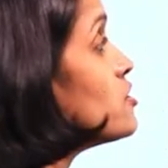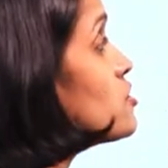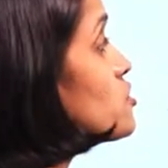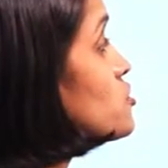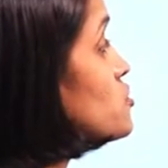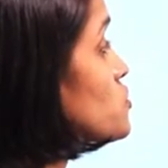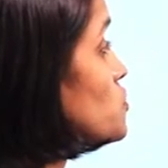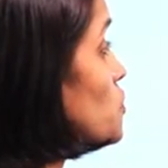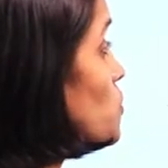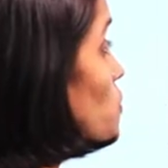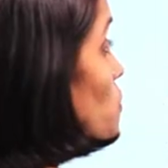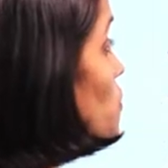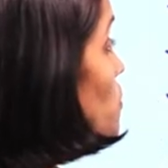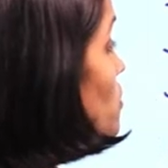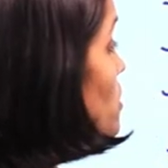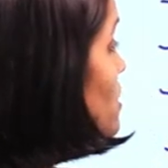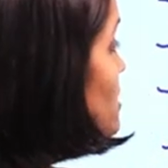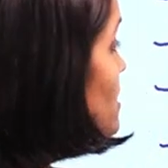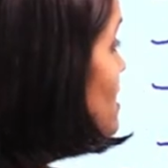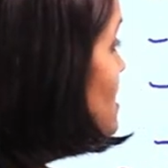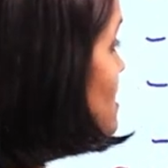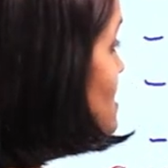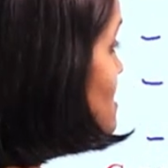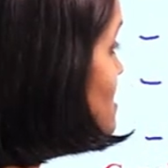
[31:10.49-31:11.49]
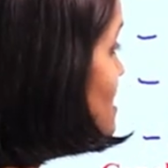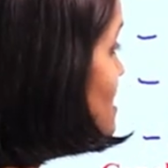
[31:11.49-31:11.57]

So all these